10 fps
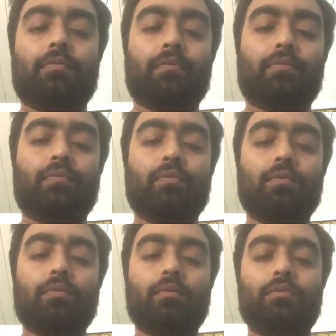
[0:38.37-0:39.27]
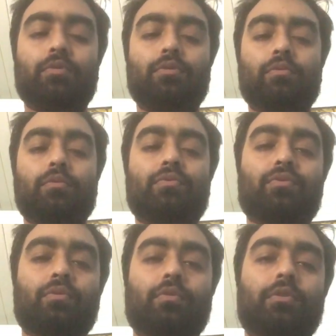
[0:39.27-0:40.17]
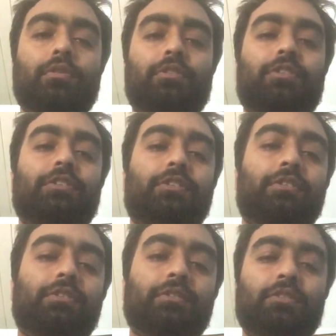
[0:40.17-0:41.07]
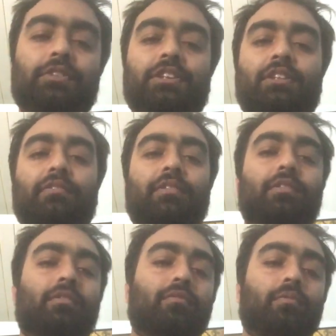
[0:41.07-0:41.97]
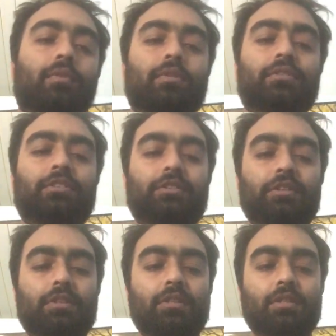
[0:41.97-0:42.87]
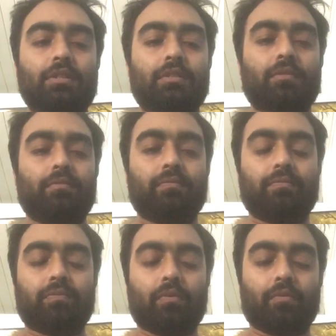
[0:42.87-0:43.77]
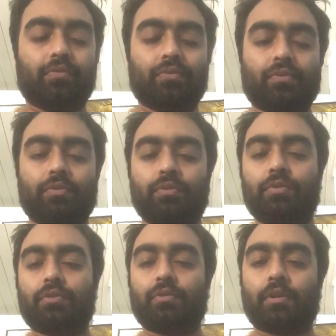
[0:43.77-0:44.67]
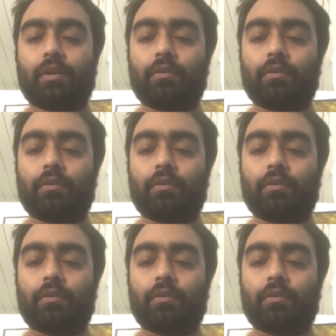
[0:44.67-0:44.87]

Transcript: The Fool, Two of Swords, Seven of Wands, Four of Swords, okay.